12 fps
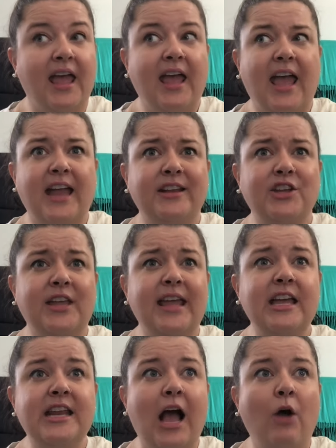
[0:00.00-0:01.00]
and you
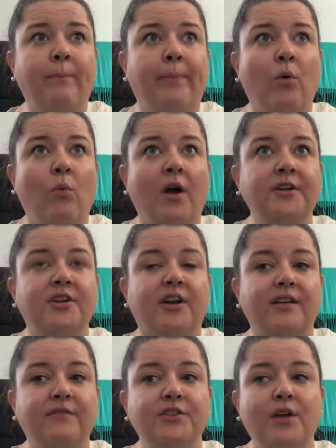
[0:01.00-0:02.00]
can't help but wonder,
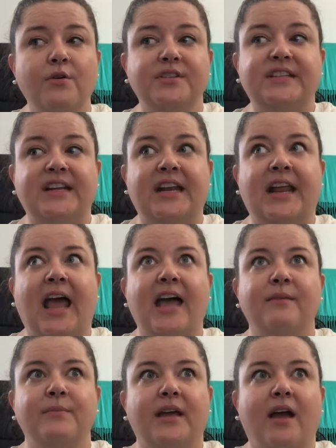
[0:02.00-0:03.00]
even though it's an
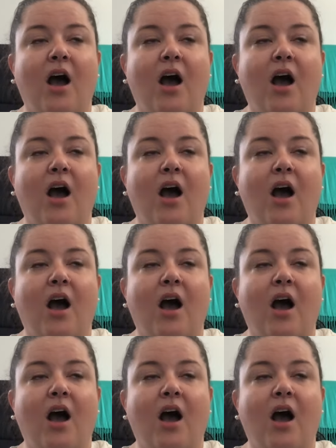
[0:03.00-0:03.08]
inanimate